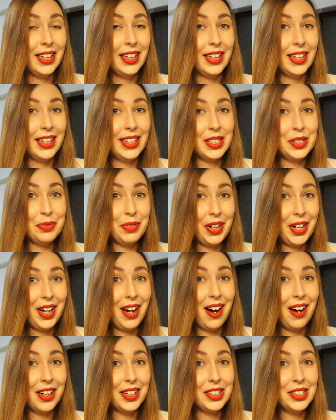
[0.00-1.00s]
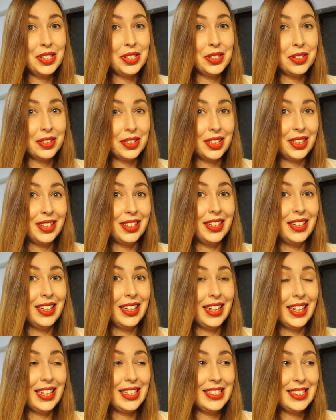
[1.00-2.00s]
It is very hard to learn
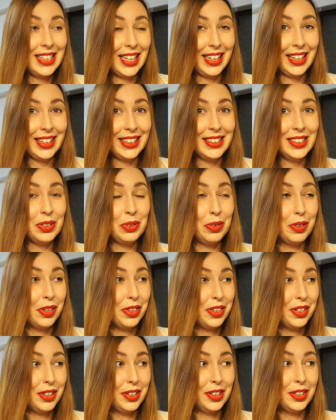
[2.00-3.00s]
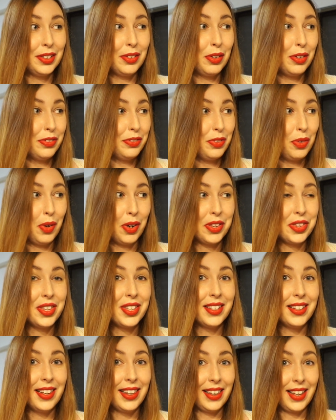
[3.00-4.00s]
a second or third or fourth
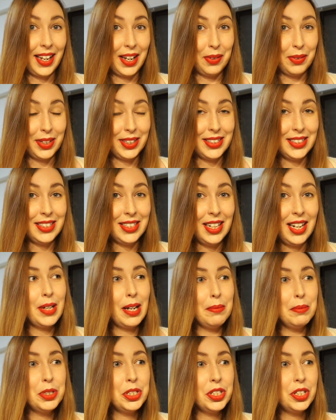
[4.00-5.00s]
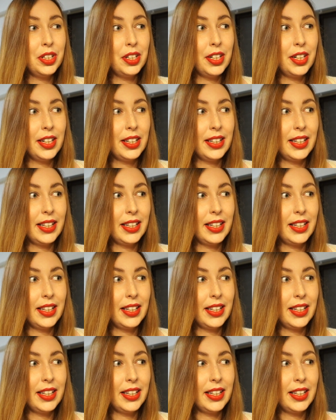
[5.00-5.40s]
language. I'm sure